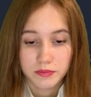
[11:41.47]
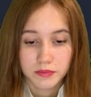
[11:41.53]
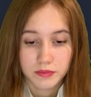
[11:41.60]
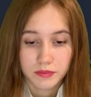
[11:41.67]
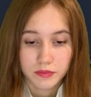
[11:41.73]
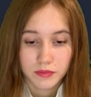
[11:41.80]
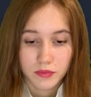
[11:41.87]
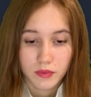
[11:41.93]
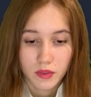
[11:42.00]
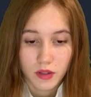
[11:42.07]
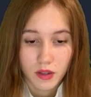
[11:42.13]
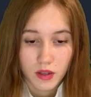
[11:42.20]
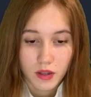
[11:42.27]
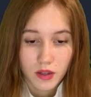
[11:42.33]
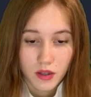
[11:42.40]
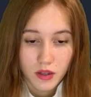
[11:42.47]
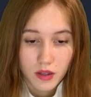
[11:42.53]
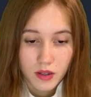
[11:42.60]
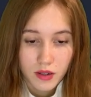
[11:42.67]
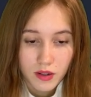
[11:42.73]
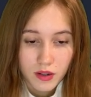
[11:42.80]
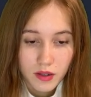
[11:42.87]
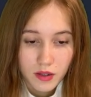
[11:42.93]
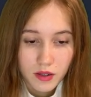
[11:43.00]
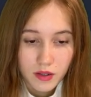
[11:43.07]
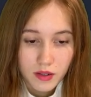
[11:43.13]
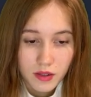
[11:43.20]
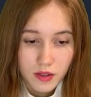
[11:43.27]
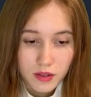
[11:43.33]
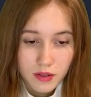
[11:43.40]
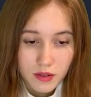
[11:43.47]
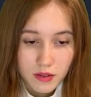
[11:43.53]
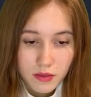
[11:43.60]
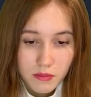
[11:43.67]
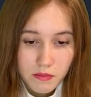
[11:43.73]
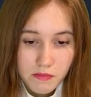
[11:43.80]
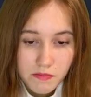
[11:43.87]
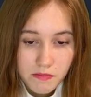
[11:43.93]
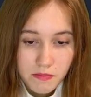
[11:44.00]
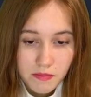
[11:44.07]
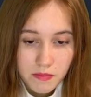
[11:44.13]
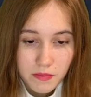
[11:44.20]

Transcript: (no one is talking)